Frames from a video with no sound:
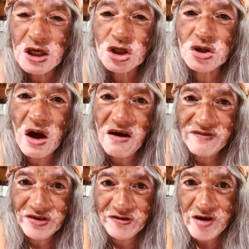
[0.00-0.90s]
to
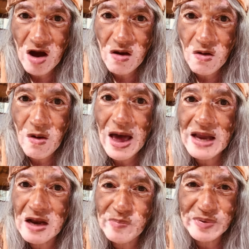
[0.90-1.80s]
overthrow
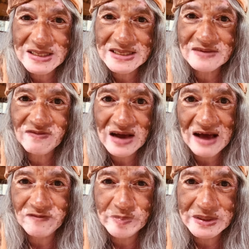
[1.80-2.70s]
an oppressive
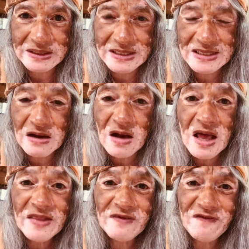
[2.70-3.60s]
government. So
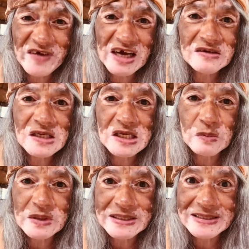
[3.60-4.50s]
the frequency
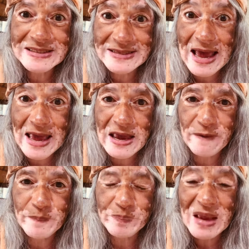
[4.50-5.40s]
was the
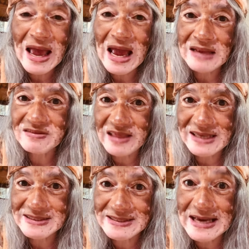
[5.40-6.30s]
same at
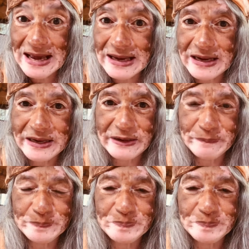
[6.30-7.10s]
that time.